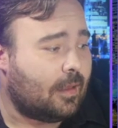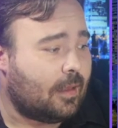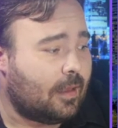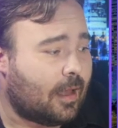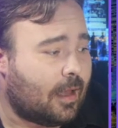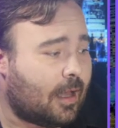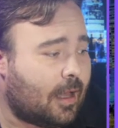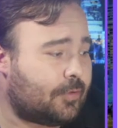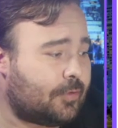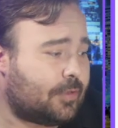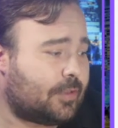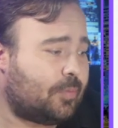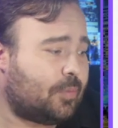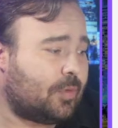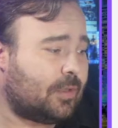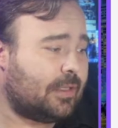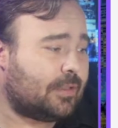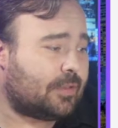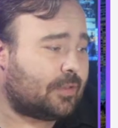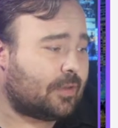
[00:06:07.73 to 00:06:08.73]
Hundreds of
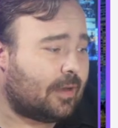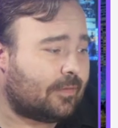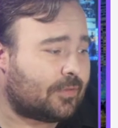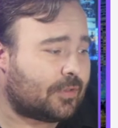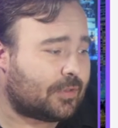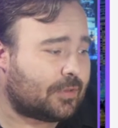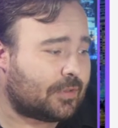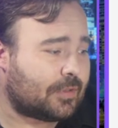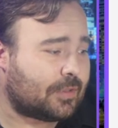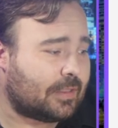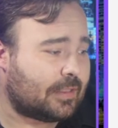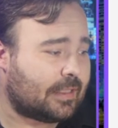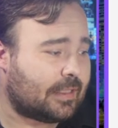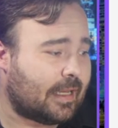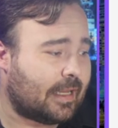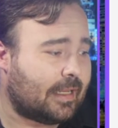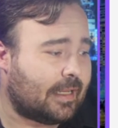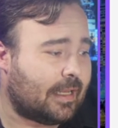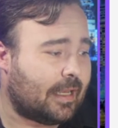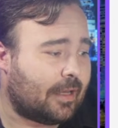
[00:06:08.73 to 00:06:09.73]
police officers in
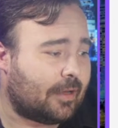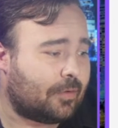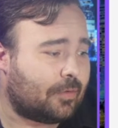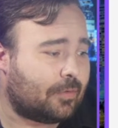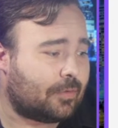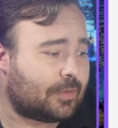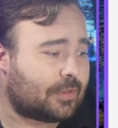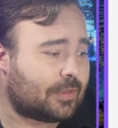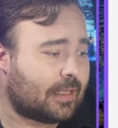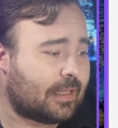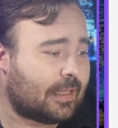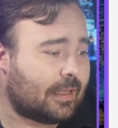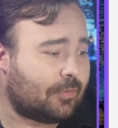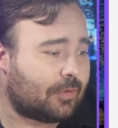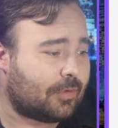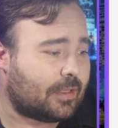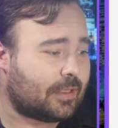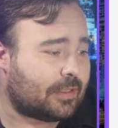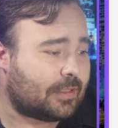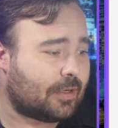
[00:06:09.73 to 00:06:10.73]
San Diego said they
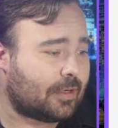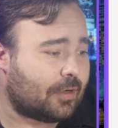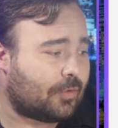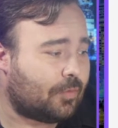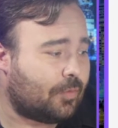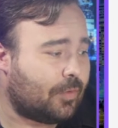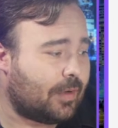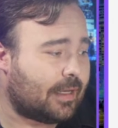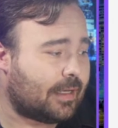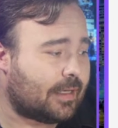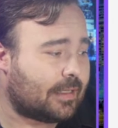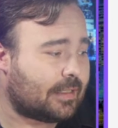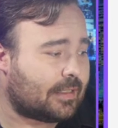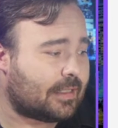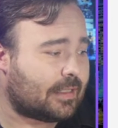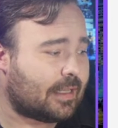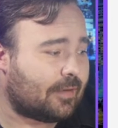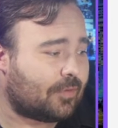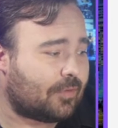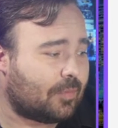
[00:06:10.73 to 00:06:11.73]
would consider quitting
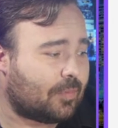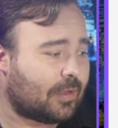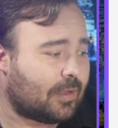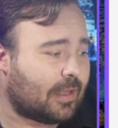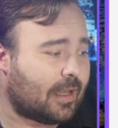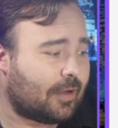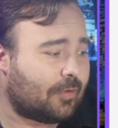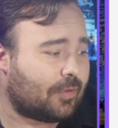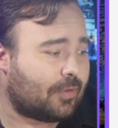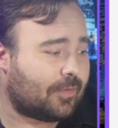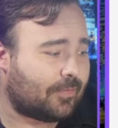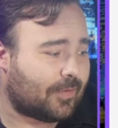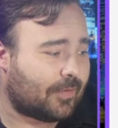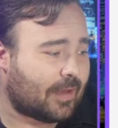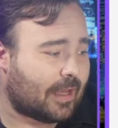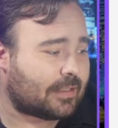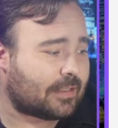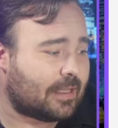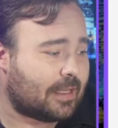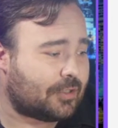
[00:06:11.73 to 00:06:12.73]
instead of complying with a
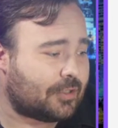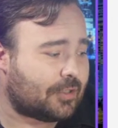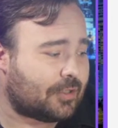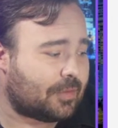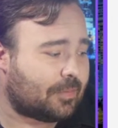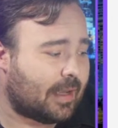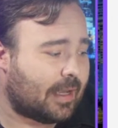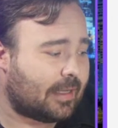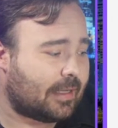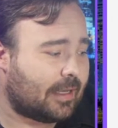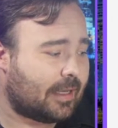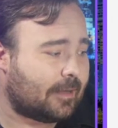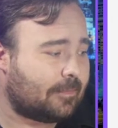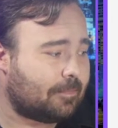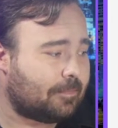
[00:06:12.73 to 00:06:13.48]
vaccination mandate.